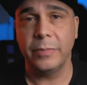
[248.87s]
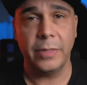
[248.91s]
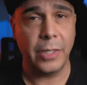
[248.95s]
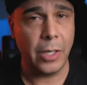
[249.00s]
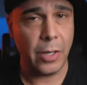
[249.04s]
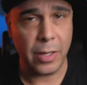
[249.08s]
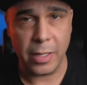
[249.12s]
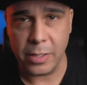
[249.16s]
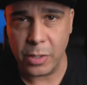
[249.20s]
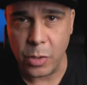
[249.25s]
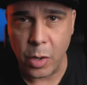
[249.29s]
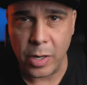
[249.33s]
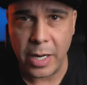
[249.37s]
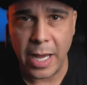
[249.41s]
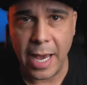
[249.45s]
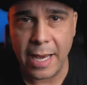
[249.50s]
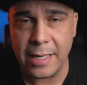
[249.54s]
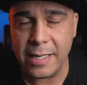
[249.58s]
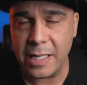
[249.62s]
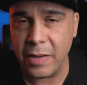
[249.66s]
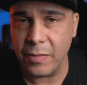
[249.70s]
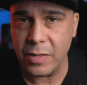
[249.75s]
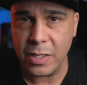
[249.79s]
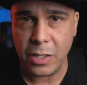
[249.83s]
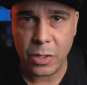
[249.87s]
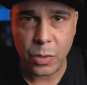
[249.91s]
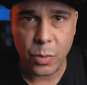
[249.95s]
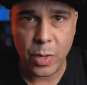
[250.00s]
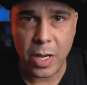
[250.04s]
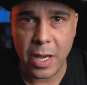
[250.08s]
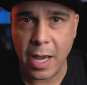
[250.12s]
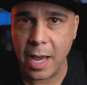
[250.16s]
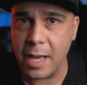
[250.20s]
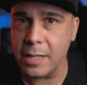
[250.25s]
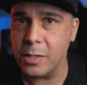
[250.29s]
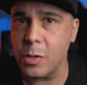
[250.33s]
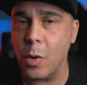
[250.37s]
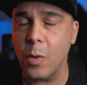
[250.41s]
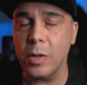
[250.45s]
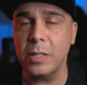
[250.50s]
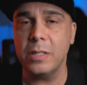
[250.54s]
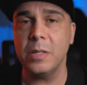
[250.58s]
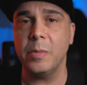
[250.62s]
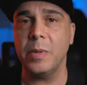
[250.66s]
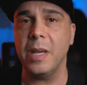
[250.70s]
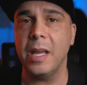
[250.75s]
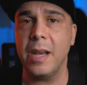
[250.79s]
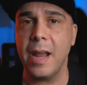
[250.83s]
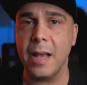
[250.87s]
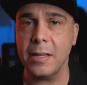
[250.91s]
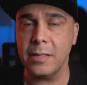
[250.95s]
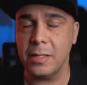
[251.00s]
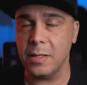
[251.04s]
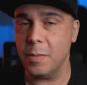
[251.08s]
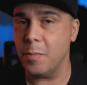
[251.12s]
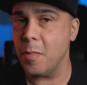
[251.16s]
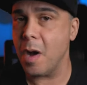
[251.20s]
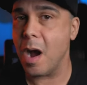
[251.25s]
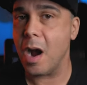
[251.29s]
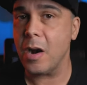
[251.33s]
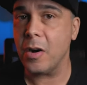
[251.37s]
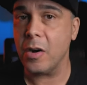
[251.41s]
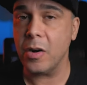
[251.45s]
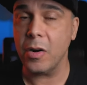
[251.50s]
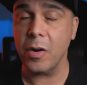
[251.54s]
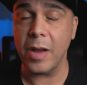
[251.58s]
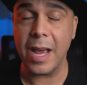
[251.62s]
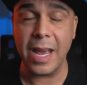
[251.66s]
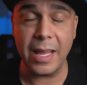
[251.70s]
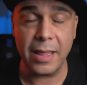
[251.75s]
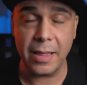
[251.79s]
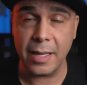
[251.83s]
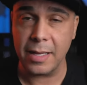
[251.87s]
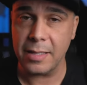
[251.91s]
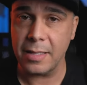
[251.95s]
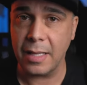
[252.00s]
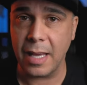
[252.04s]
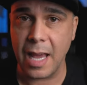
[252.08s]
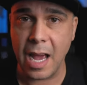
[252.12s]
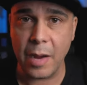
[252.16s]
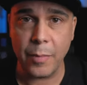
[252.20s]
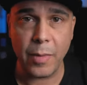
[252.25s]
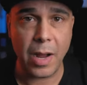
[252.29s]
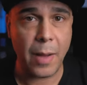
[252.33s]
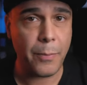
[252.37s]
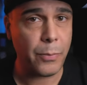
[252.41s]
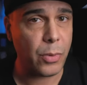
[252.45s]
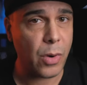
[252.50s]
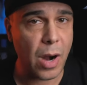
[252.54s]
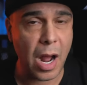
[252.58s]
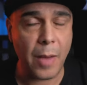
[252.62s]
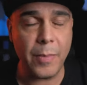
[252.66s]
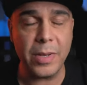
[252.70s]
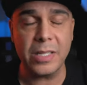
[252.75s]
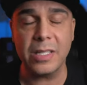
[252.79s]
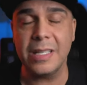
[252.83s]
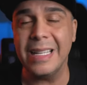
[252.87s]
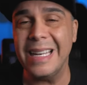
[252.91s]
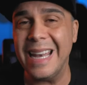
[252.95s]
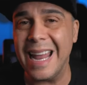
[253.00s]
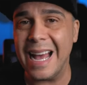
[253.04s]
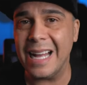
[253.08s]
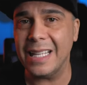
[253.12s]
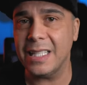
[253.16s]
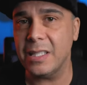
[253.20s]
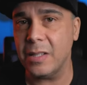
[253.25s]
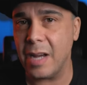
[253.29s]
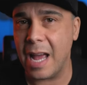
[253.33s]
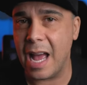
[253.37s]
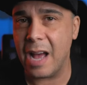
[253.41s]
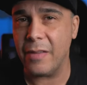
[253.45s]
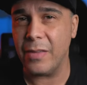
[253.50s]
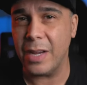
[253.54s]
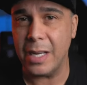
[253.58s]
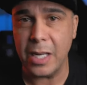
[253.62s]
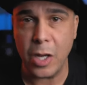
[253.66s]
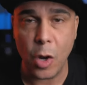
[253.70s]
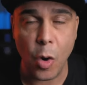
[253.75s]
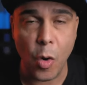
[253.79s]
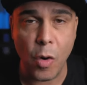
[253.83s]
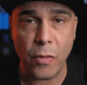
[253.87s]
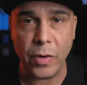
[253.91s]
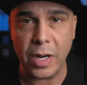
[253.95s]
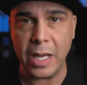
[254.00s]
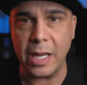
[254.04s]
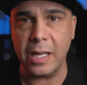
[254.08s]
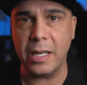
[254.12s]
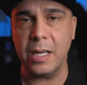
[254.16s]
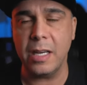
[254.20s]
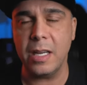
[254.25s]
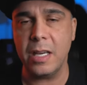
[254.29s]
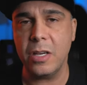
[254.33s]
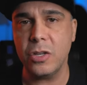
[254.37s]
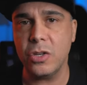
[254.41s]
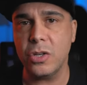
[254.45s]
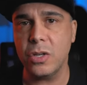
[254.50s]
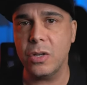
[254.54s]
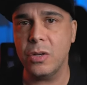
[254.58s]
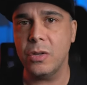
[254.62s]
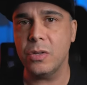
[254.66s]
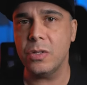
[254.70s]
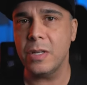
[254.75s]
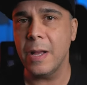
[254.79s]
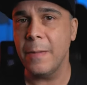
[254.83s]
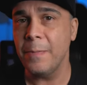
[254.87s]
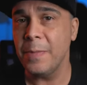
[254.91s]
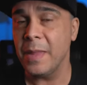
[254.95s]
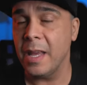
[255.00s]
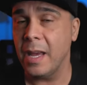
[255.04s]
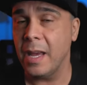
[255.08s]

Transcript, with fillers: You know, the Sony a7S III is going to be announced tomorrow, and this camera promised not to have any overheating issues